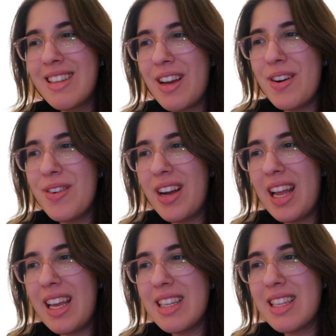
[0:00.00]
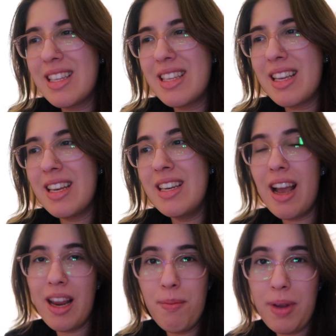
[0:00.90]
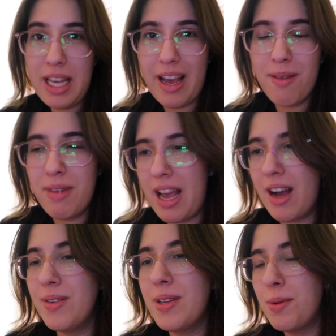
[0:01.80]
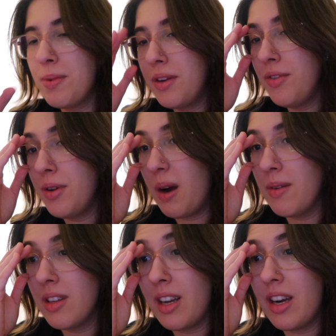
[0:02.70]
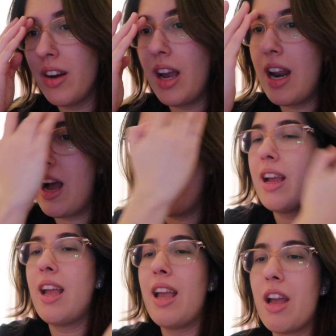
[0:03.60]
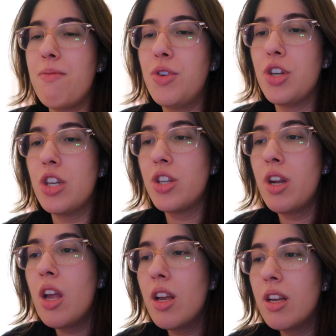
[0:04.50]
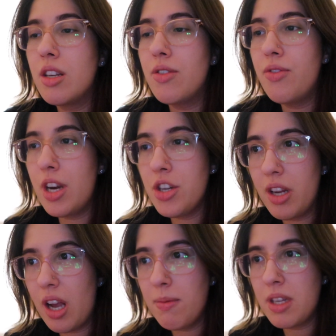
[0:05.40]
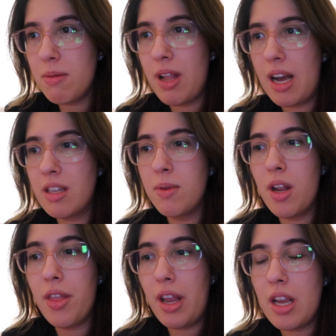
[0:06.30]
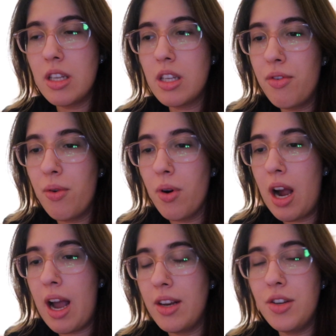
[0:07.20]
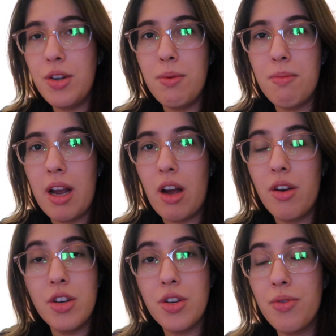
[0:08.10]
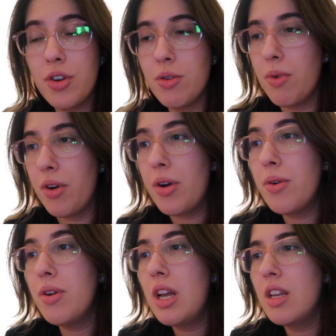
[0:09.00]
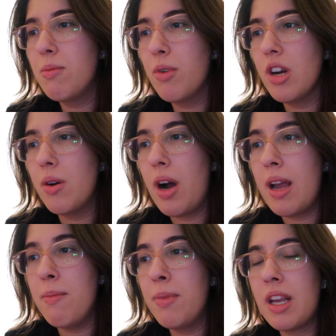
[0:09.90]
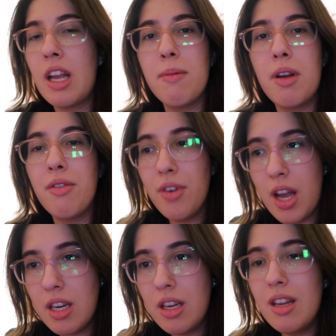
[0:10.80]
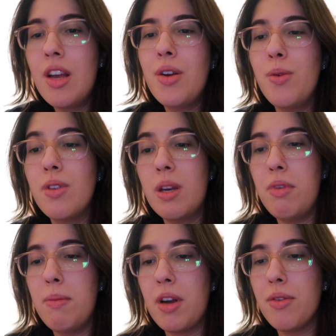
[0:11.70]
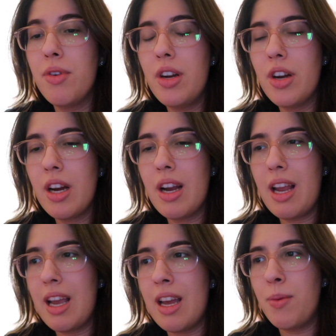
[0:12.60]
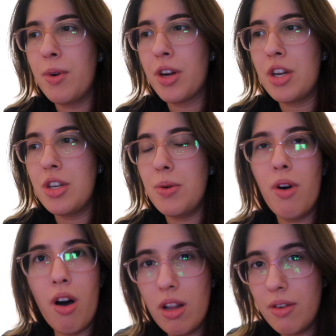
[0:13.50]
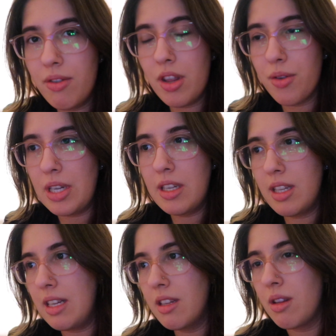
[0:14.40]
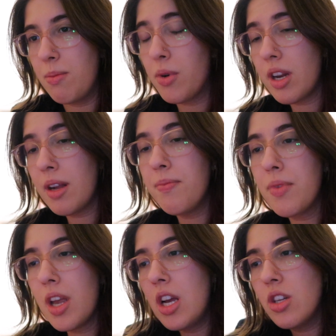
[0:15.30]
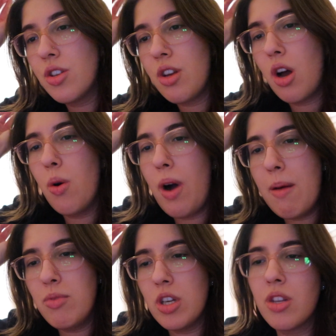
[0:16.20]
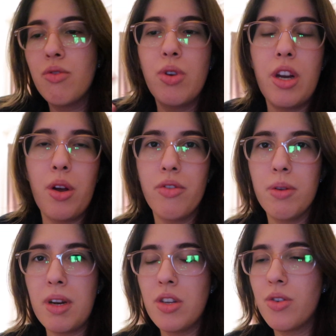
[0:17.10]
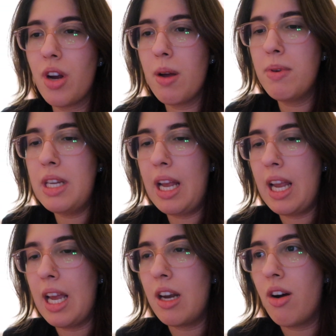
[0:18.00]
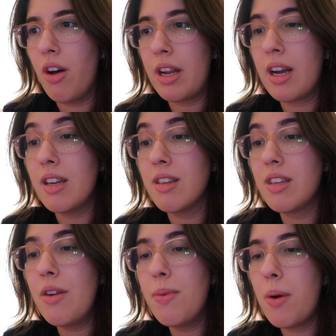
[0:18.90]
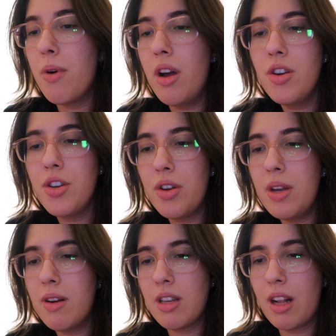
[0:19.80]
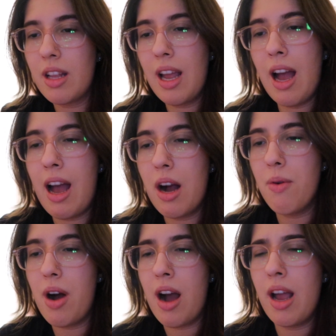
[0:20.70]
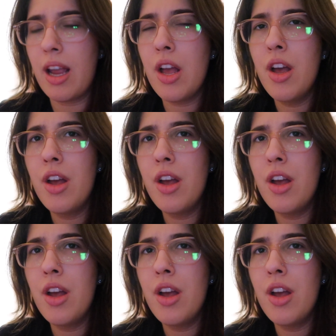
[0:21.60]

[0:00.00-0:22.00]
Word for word: so it's 9 p.m. now, so it's been a few hours later and I am just finishing up some last minute things before I do my audition for tomorrow. Tomorrow I'm picking up my friend who's going to be my reader and we're going to do all of the three scenes in the morning. So I'm just reading over my script and all that kind of stuff but I wanted to show you exactly how I